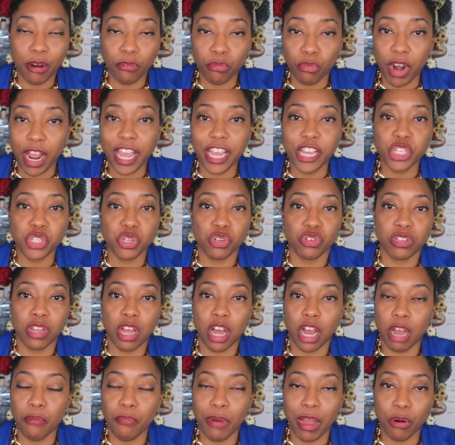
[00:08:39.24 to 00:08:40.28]
race or
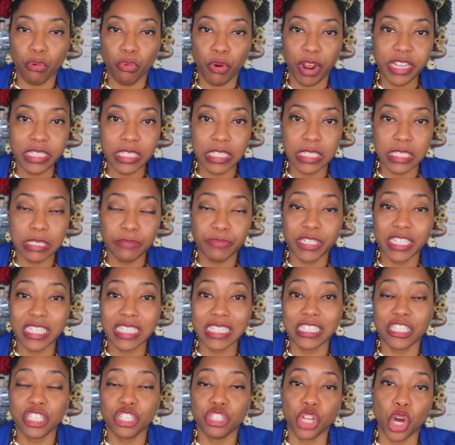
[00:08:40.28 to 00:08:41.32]
talk about racism,
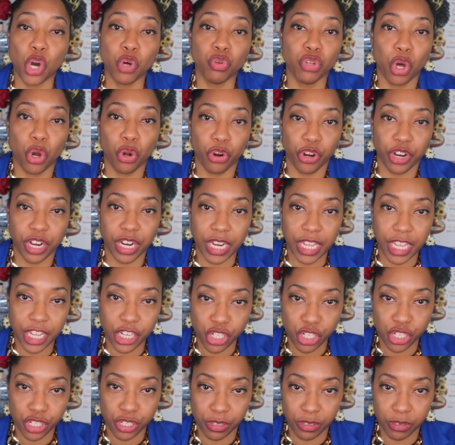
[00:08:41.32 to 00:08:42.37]
because it's no longer an
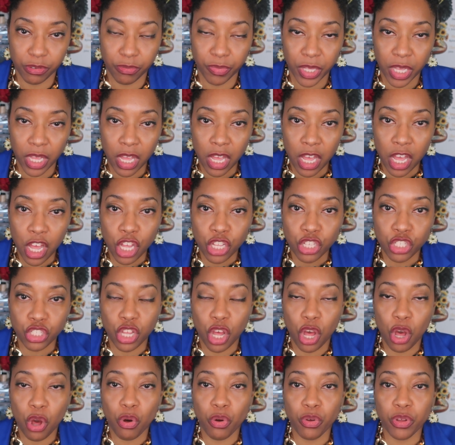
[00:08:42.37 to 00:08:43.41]
issue.
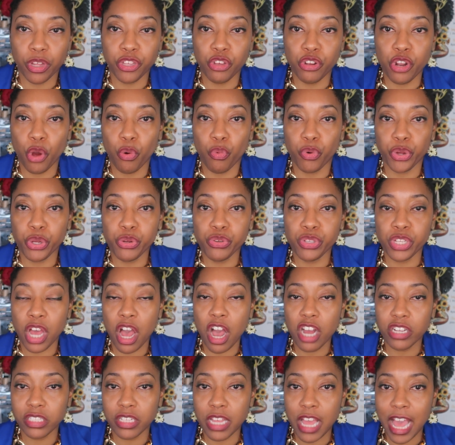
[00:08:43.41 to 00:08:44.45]
So, you know, when you
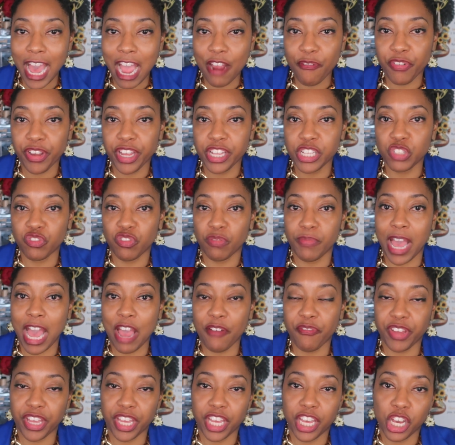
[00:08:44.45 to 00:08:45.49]
talk to Africans from
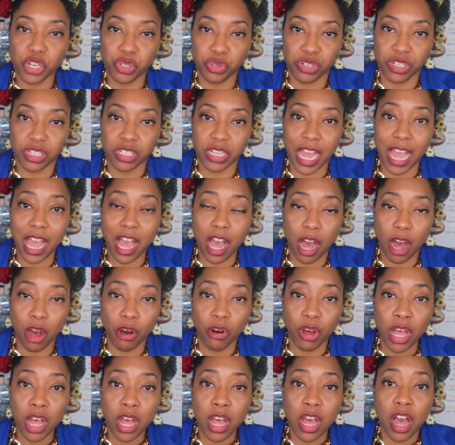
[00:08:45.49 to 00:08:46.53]
African countries
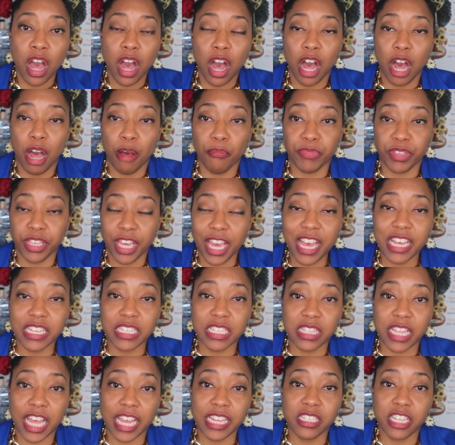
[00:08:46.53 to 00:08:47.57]
now,
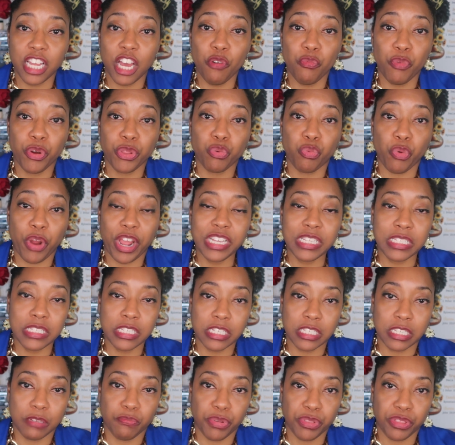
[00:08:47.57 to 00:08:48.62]
yes, they dealt with
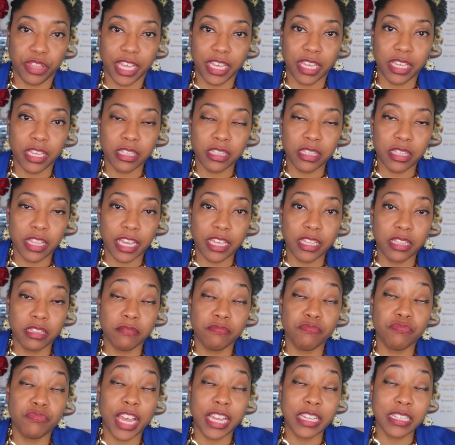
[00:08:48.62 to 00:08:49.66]
racism, but
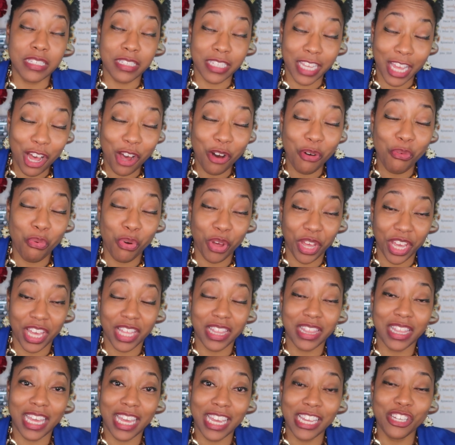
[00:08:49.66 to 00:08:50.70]
they dealt
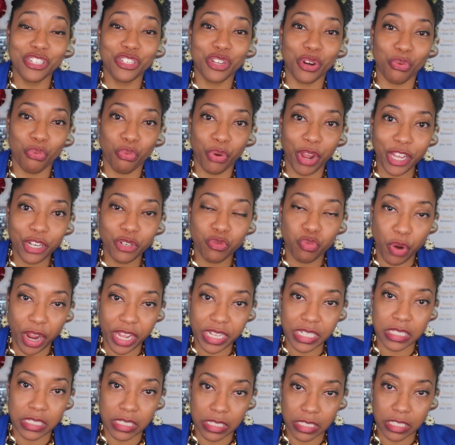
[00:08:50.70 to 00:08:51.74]
with indirect
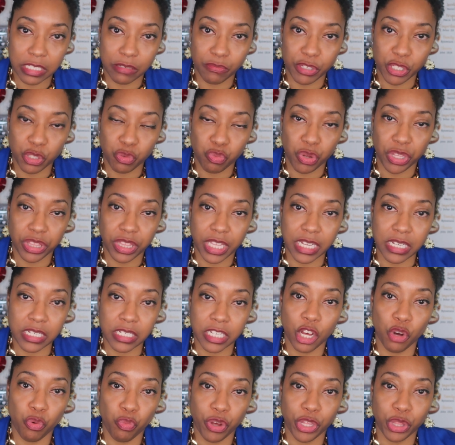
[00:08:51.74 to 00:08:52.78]
racism is what they
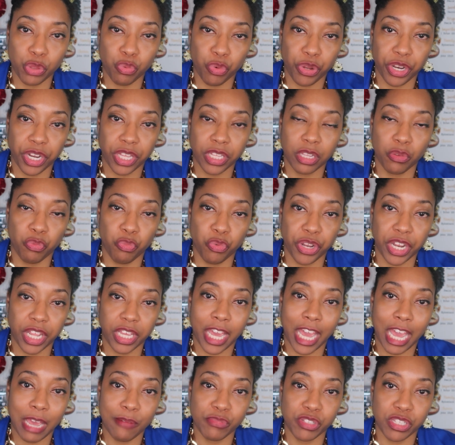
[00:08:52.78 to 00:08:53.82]
dealt with when
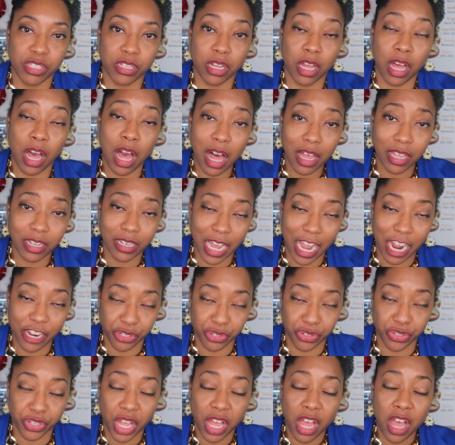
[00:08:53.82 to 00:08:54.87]
it came to the
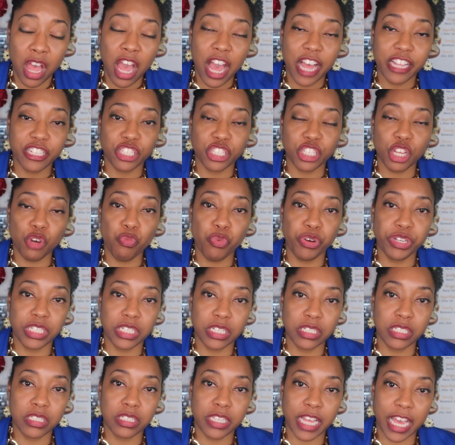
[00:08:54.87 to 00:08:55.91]
colonizers. And someone
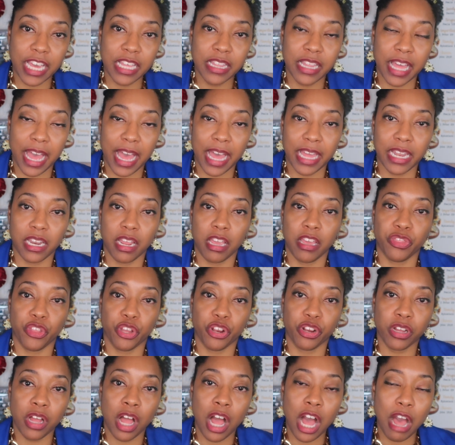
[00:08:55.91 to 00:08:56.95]
did say that in
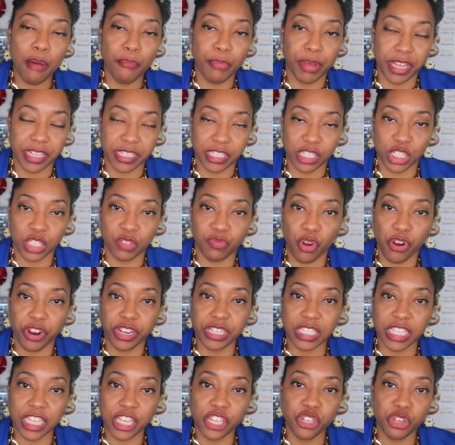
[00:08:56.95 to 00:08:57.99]
their comments as far
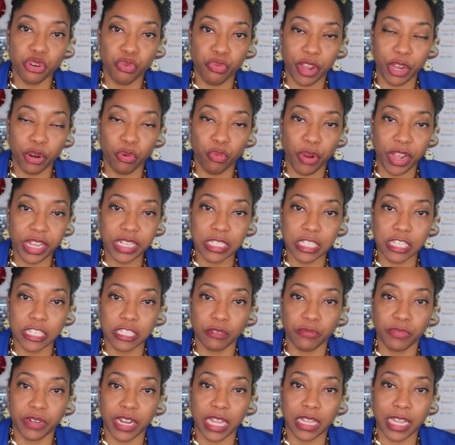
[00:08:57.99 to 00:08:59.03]
as indirect
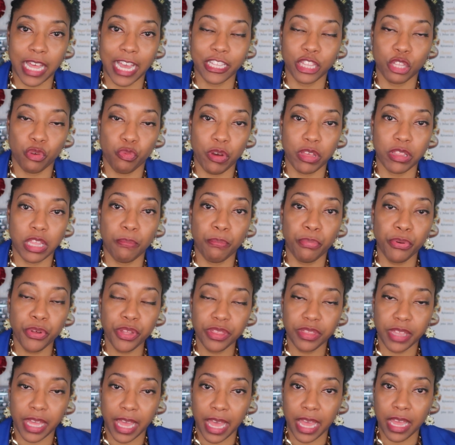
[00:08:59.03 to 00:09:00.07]
racism, and I like the way they
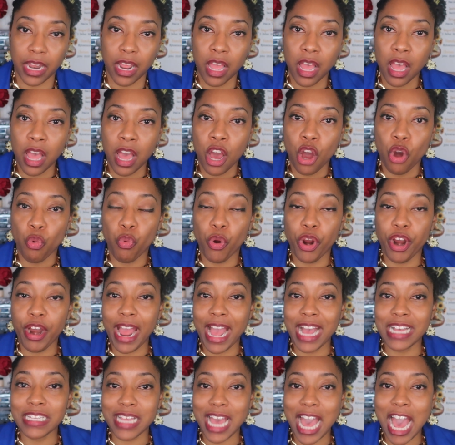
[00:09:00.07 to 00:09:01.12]
put that.
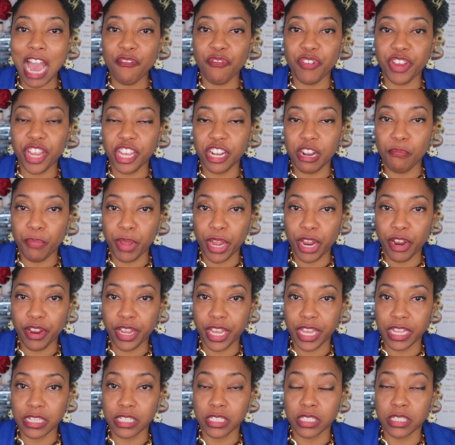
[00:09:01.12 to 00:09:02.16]
Whereas African
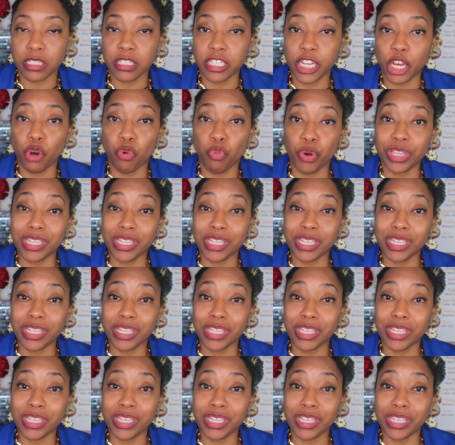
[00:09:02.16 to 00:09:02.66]
Americans dealt